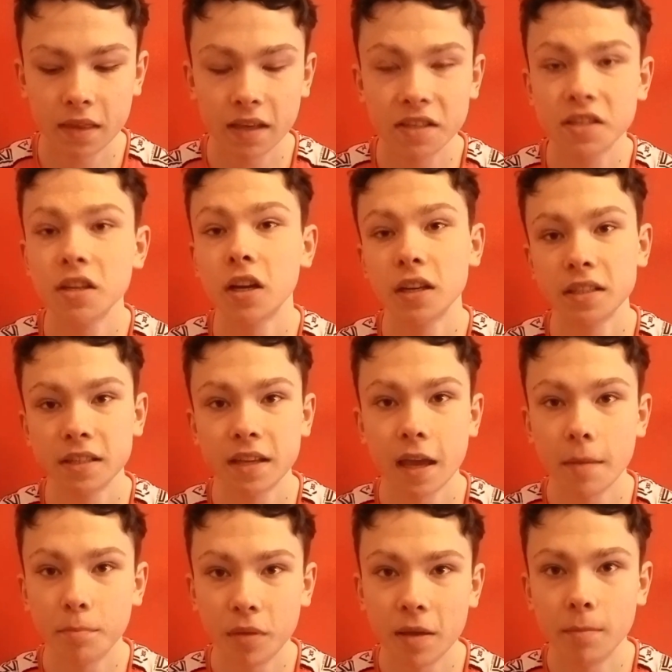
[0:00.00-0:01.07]
they started to
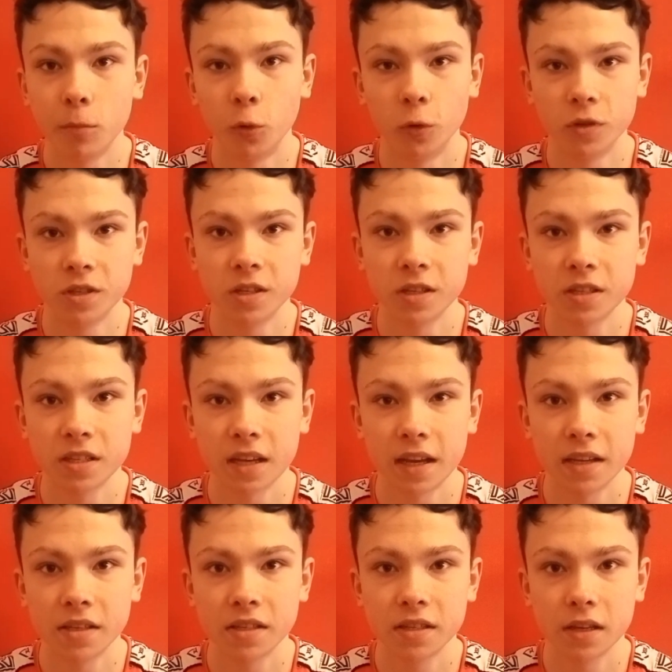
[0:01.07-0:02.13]
get a bit more
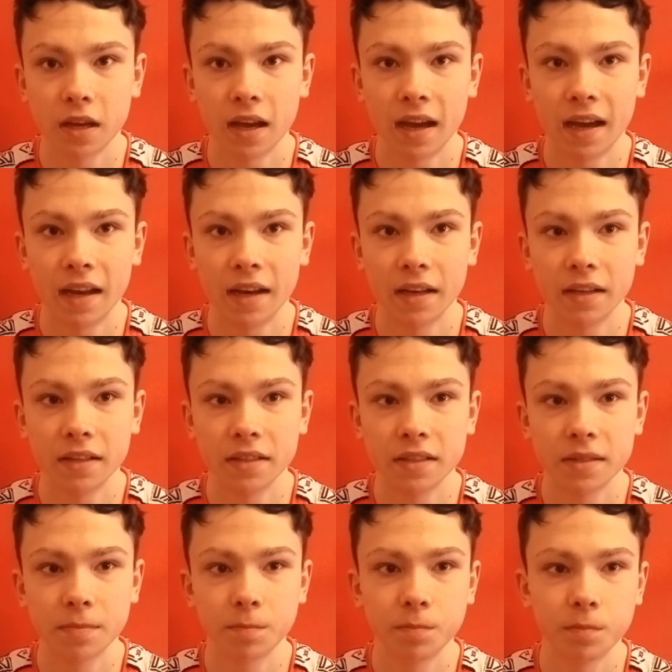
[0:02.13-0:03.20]
success
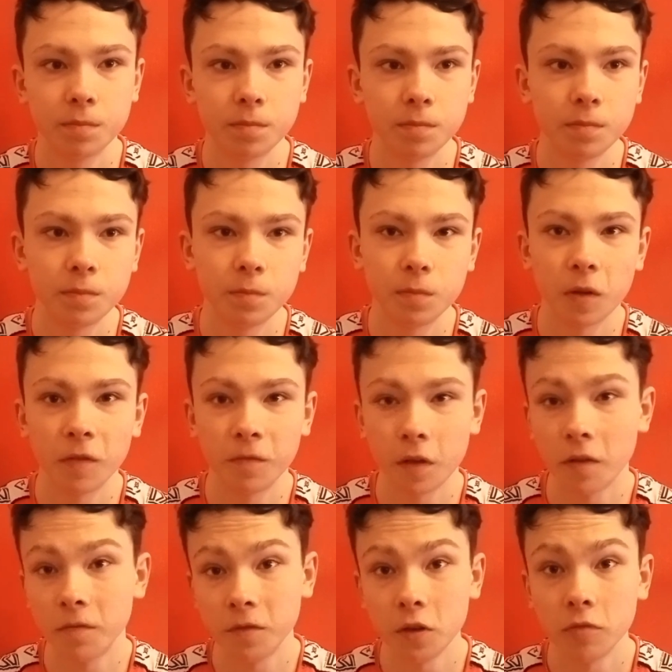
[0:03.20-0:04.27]
and
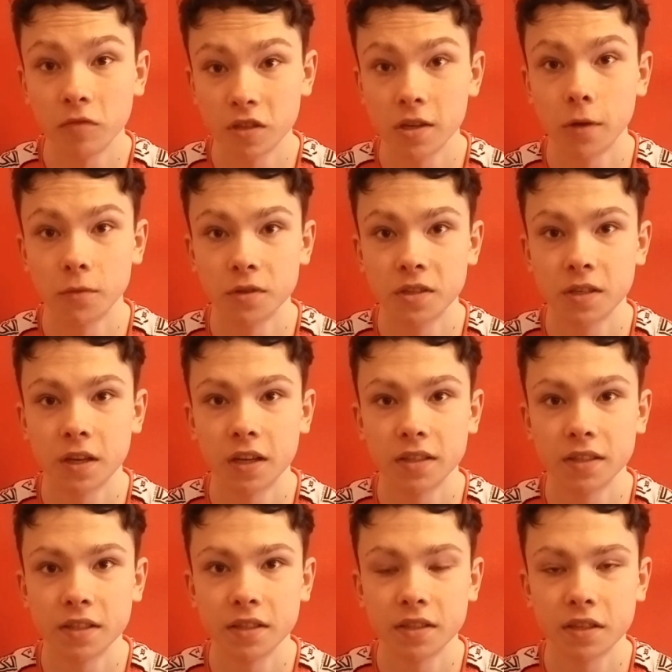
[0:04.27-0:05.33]
a, a few results
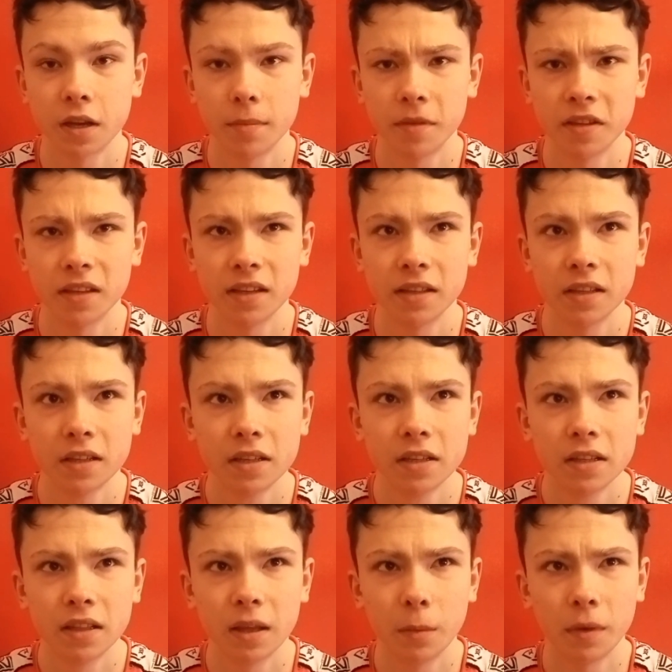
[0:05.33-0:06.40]
started to come. I think
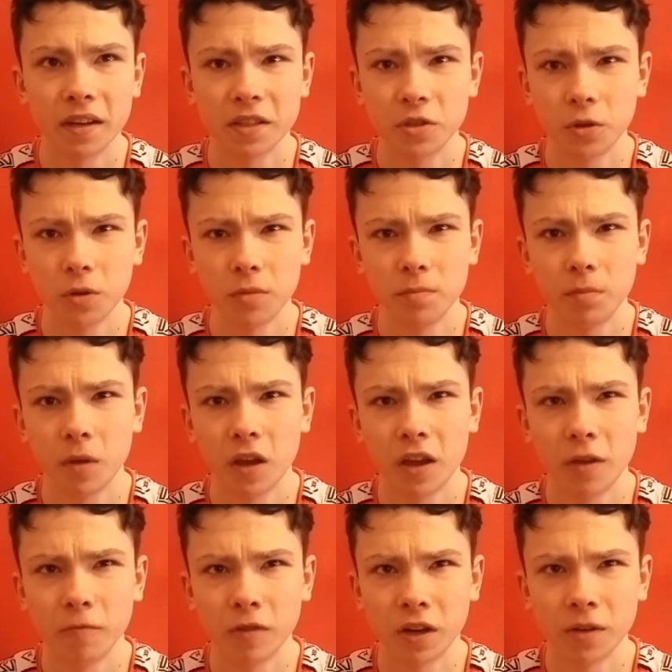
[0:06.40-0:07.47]
they went on a,
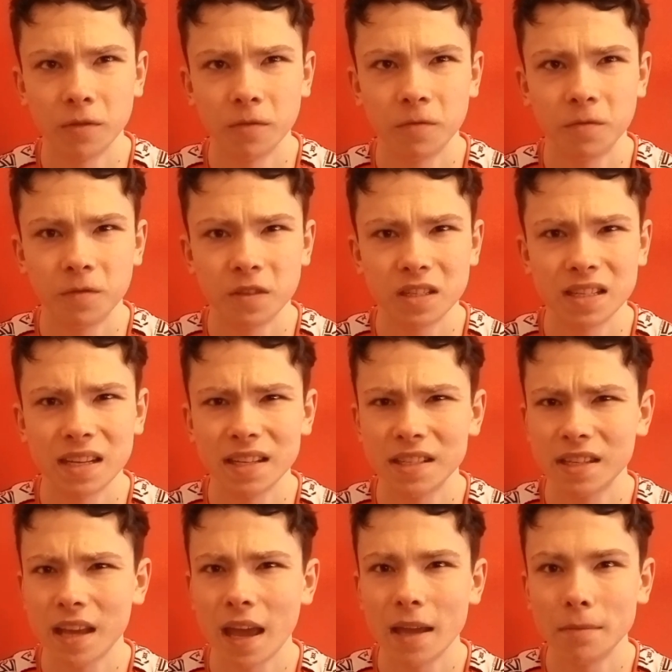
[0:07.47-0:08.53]
a, run of
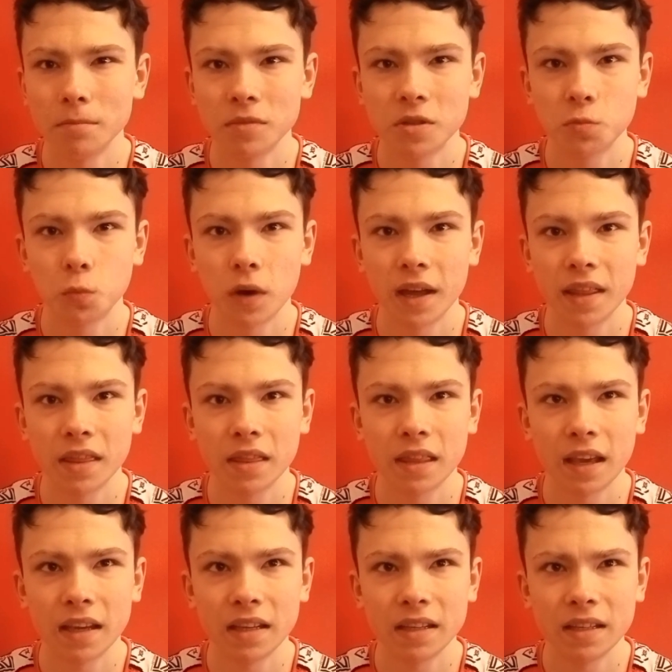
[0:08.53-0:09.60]
six games where
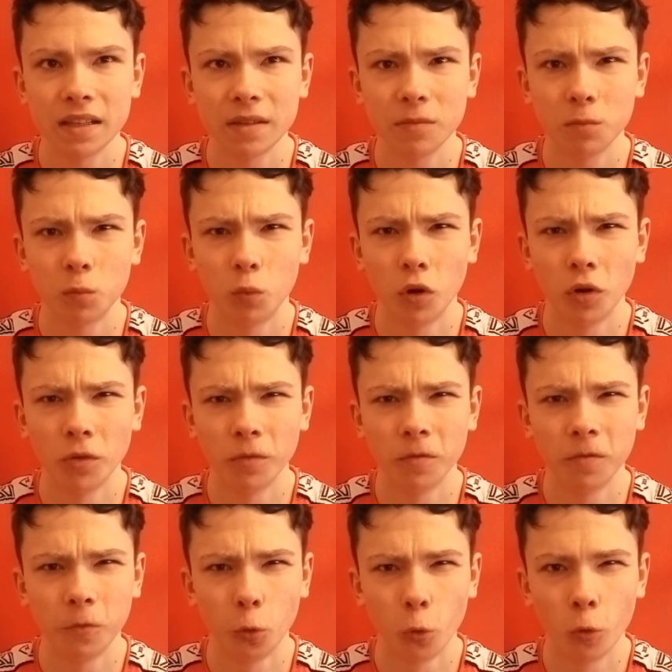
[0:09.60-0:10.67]
they won
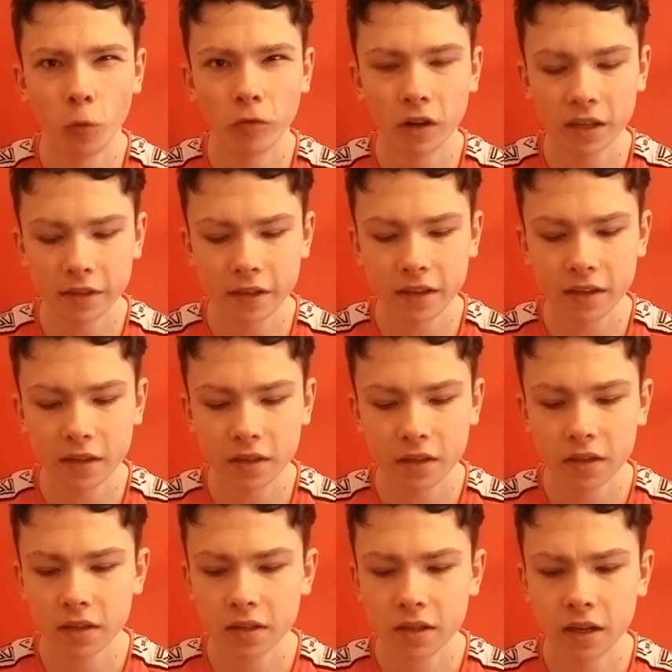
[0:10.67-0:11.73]
four, I
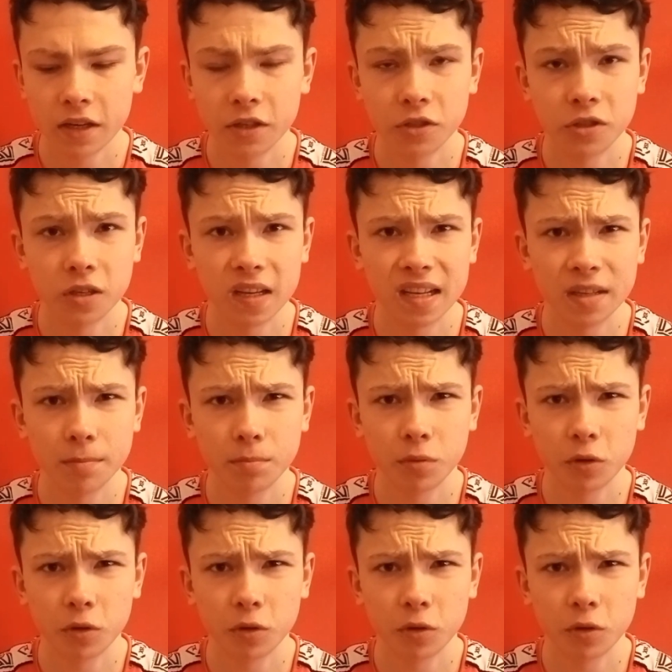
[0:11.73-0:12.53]
think, and uh,